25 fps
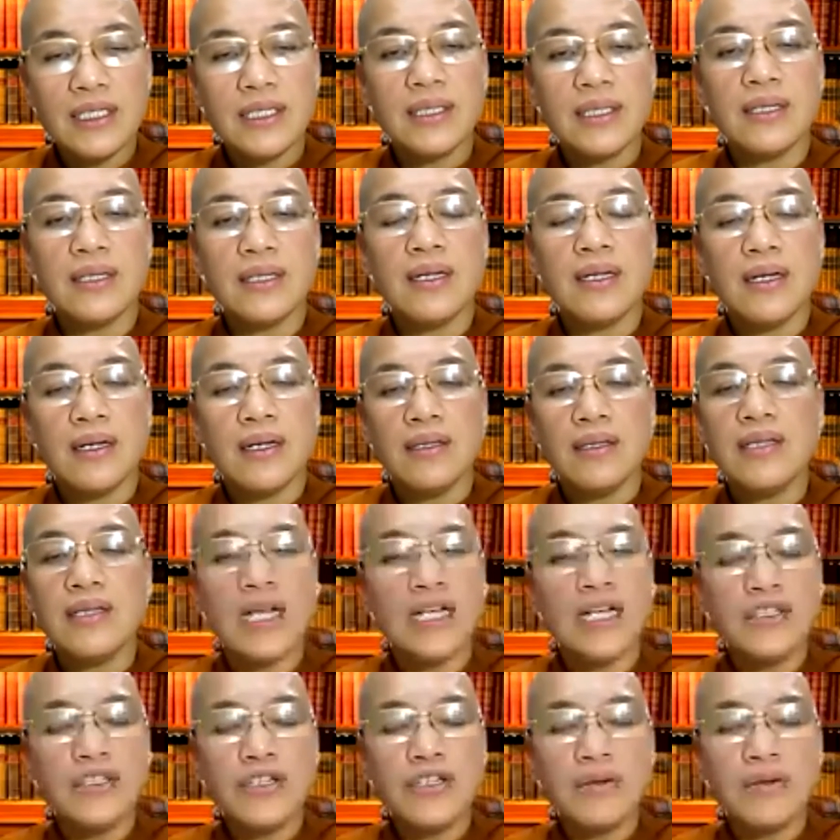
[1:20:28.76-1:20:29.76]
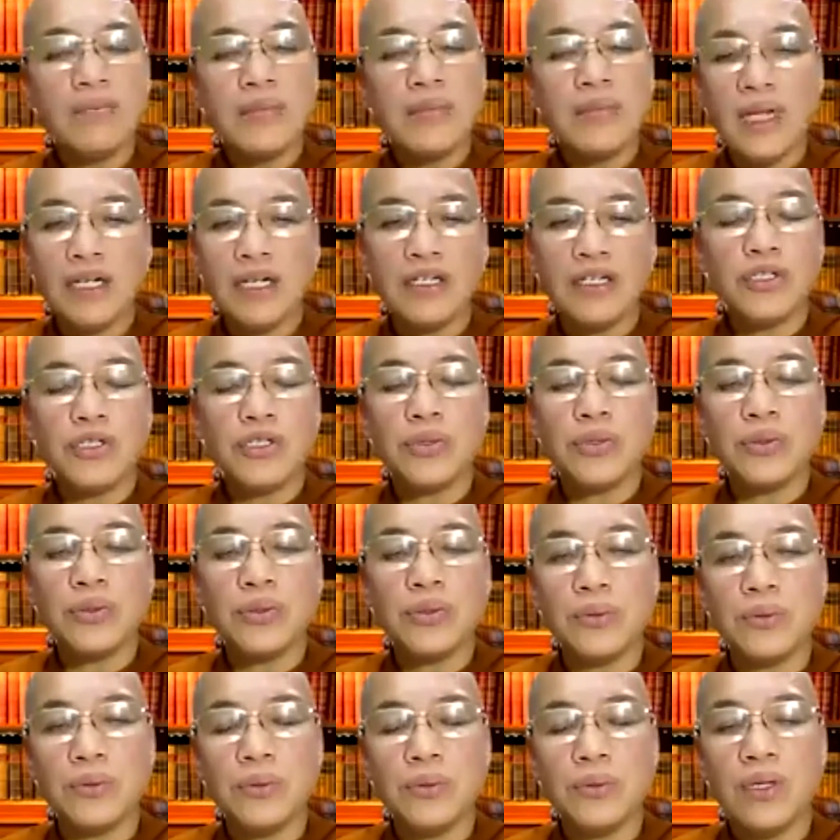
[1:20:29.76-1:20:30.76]
but they don't need
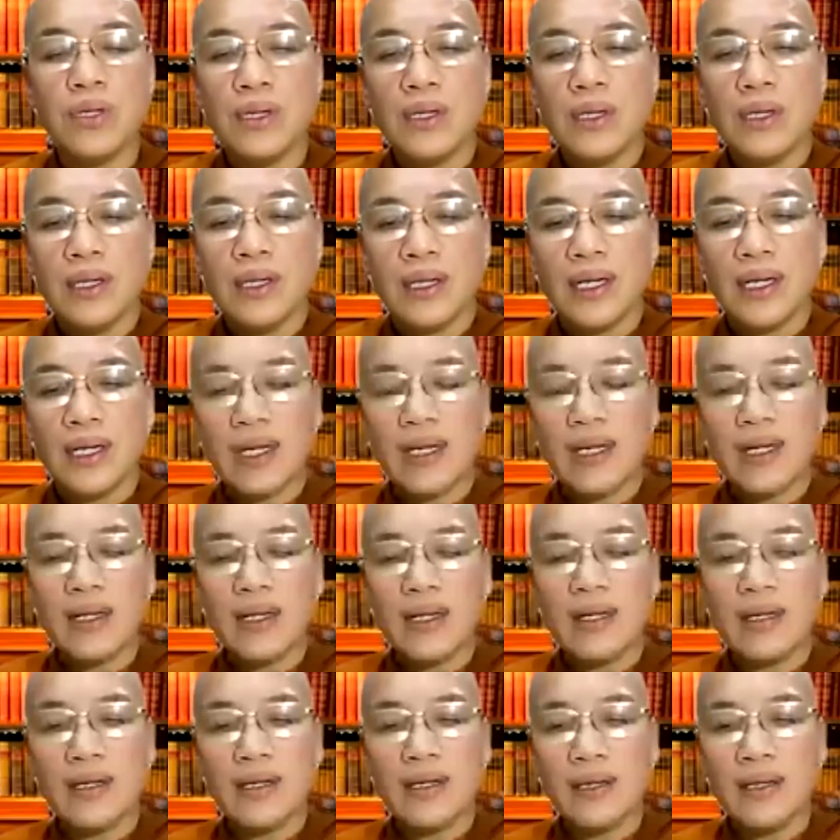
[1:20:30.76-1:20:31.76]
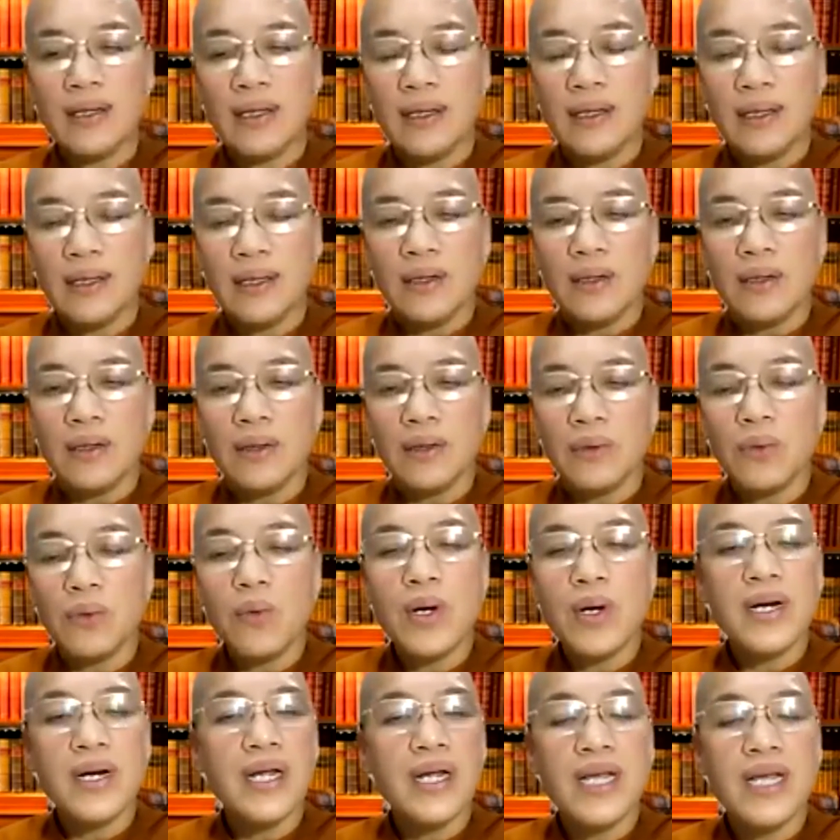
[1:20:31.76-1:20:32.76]
to uh,
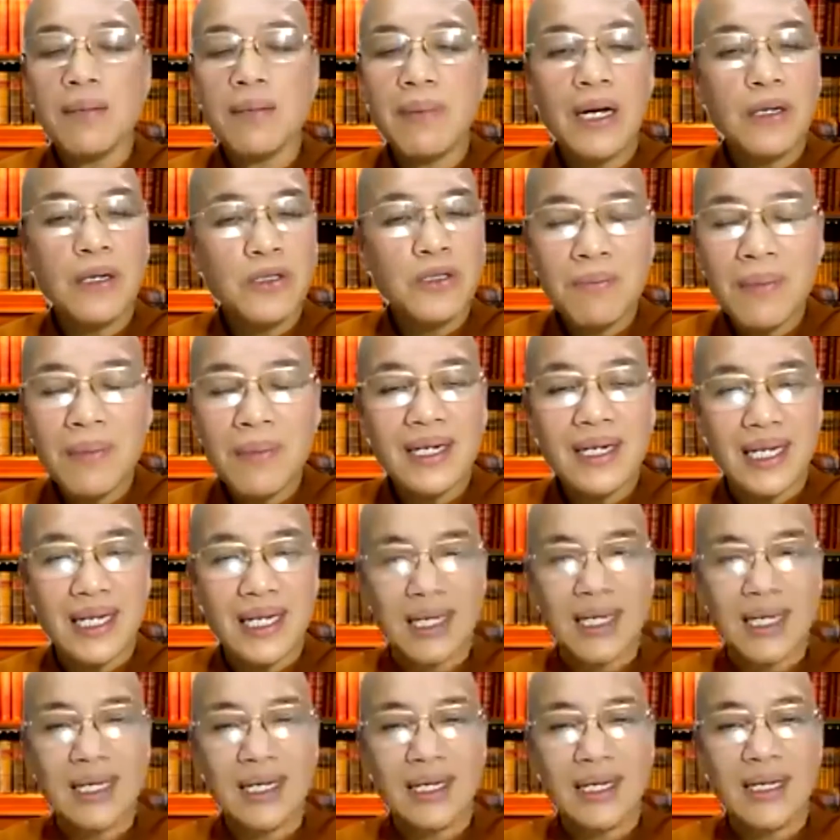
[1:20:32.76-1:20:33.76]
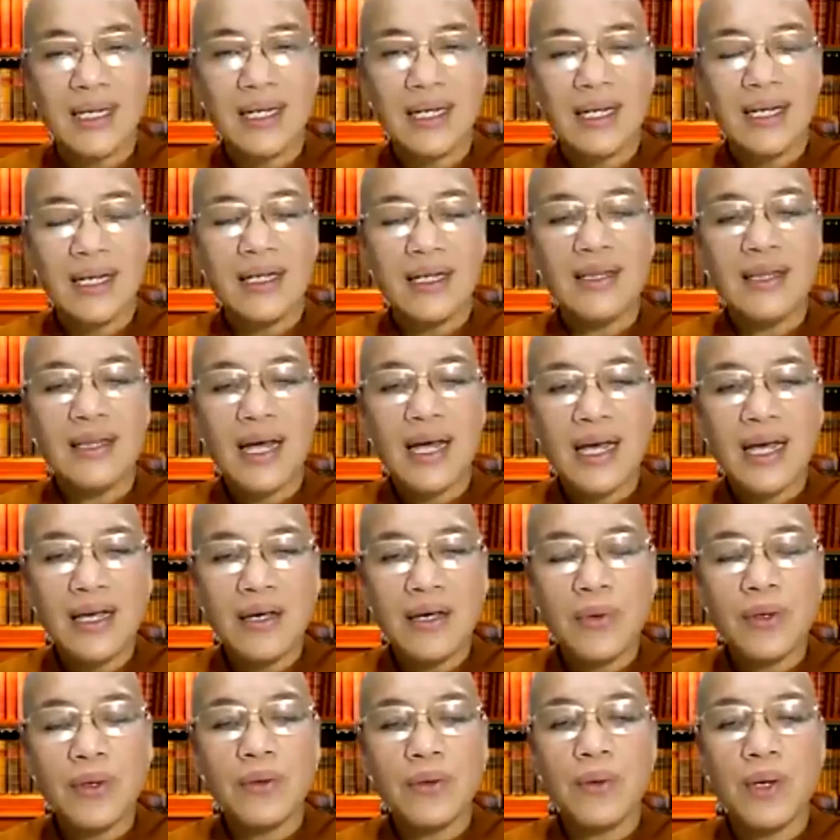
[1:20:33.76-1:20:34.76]
worry about money.
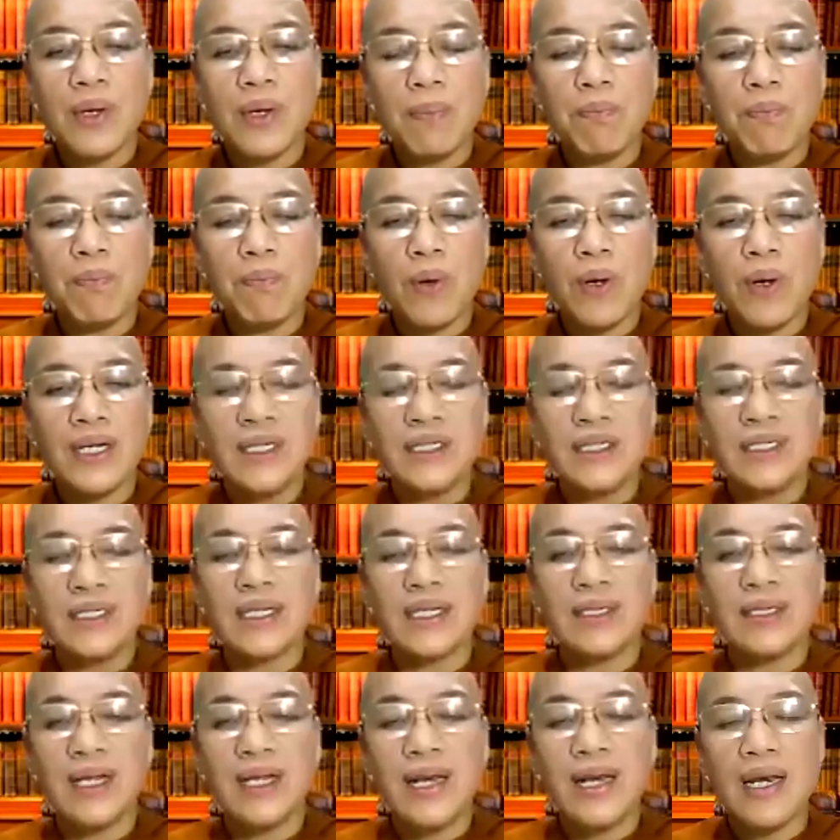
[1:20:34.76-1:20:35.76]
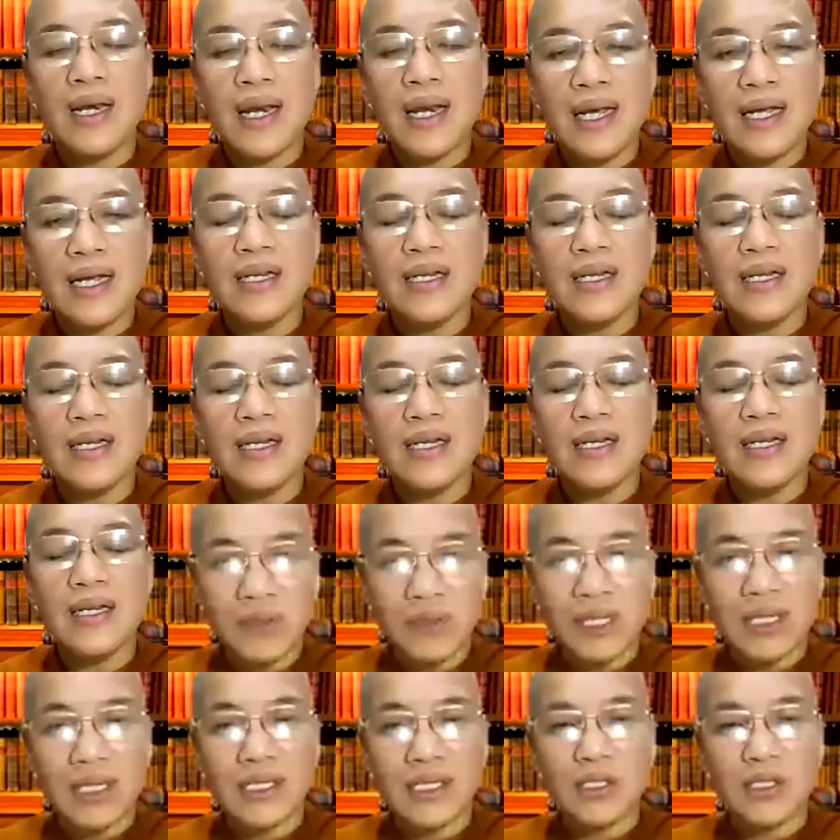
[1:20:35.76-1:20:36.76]
They will appoint the lay
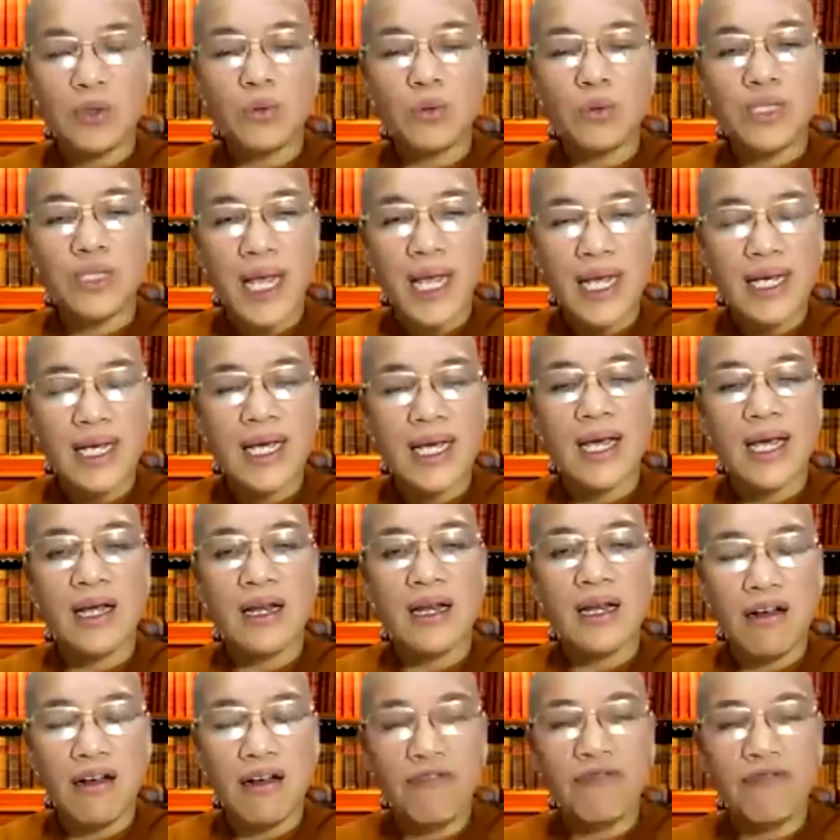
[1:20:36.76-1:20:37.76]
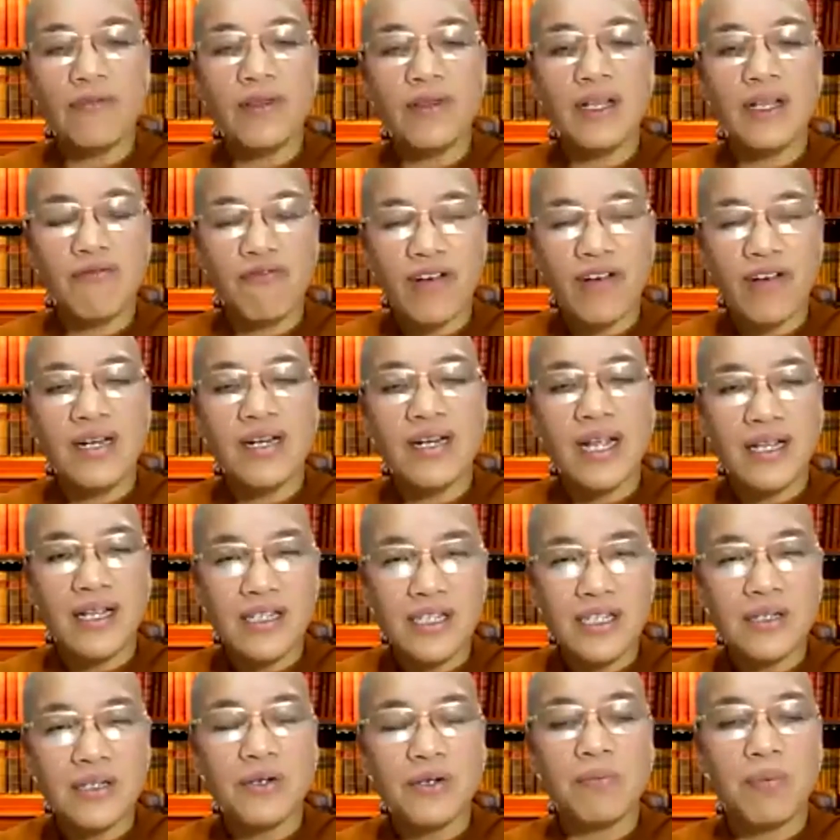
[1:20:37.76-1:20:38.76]
devotees to take care of the
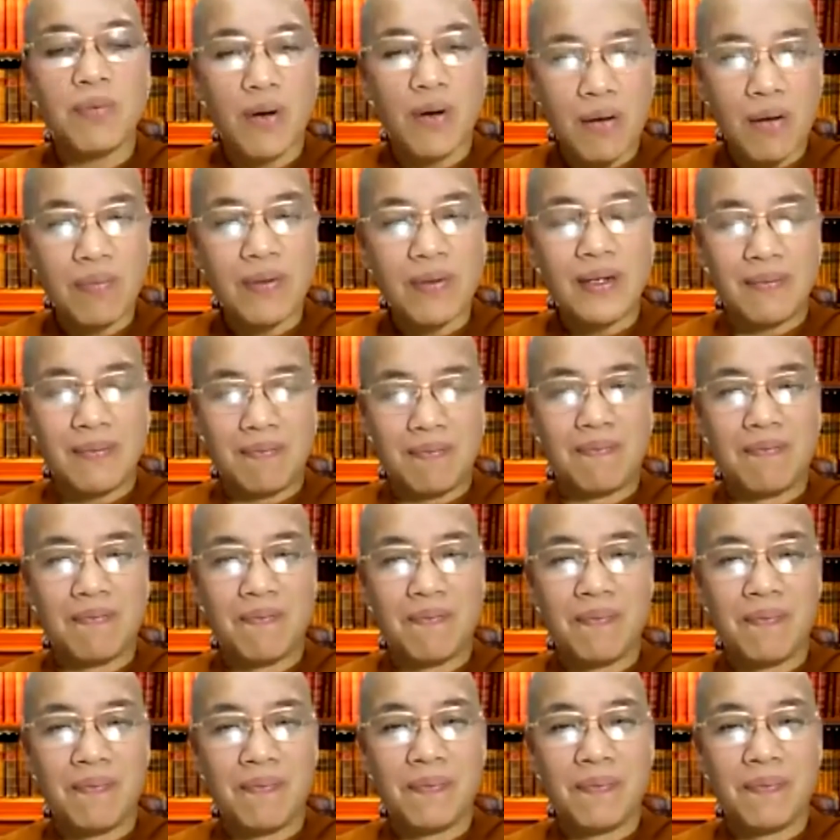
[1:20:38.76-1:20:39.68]
financial problem.